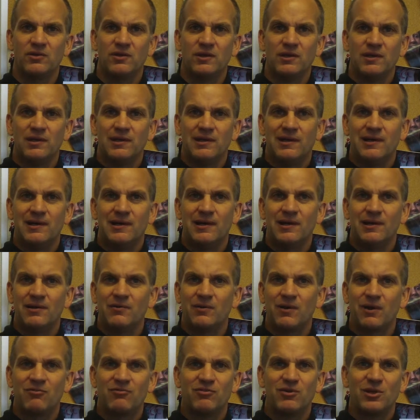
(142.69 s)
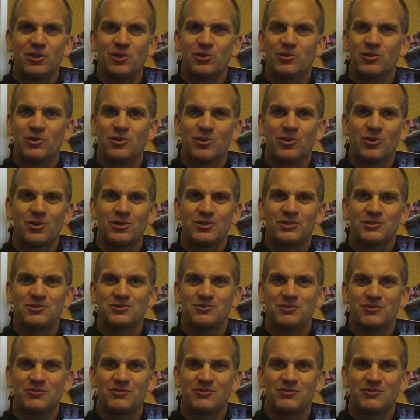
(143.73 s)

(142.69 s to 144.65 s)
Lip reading: We got video of the course.